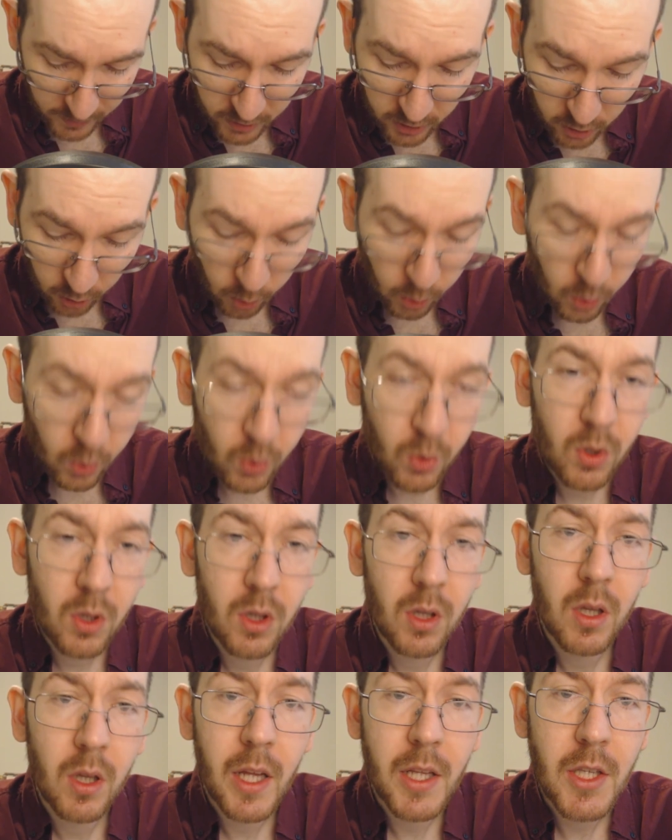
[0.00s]
with
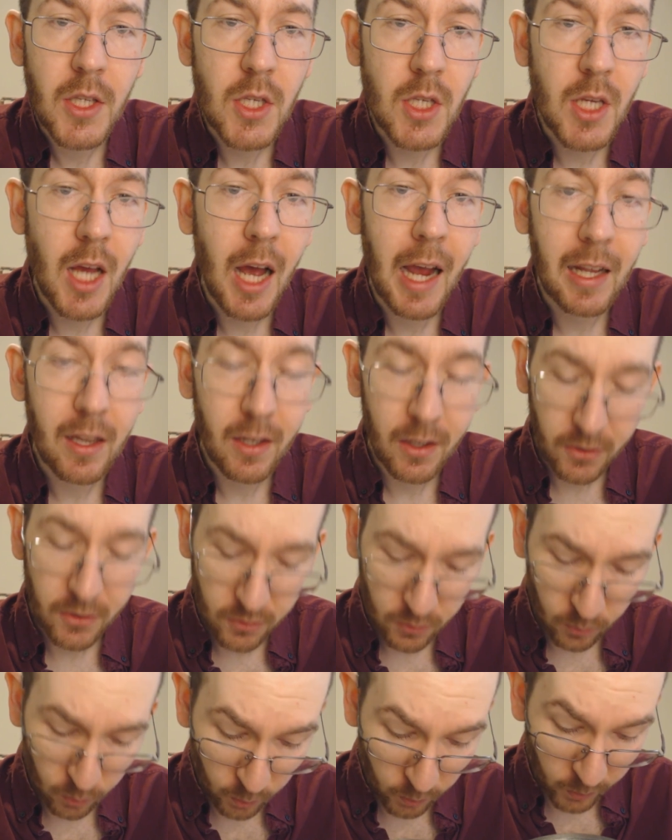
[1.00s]
cold and
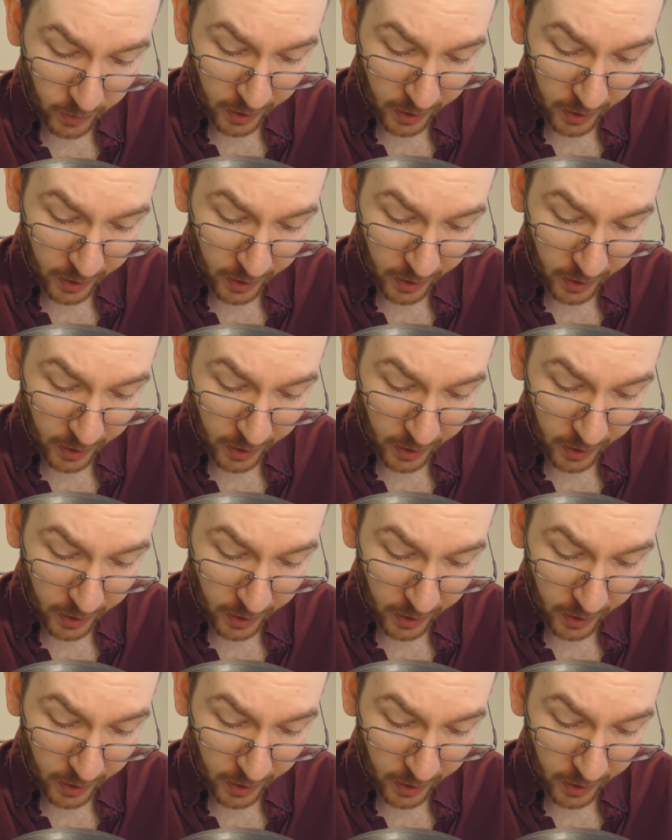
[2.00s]
silent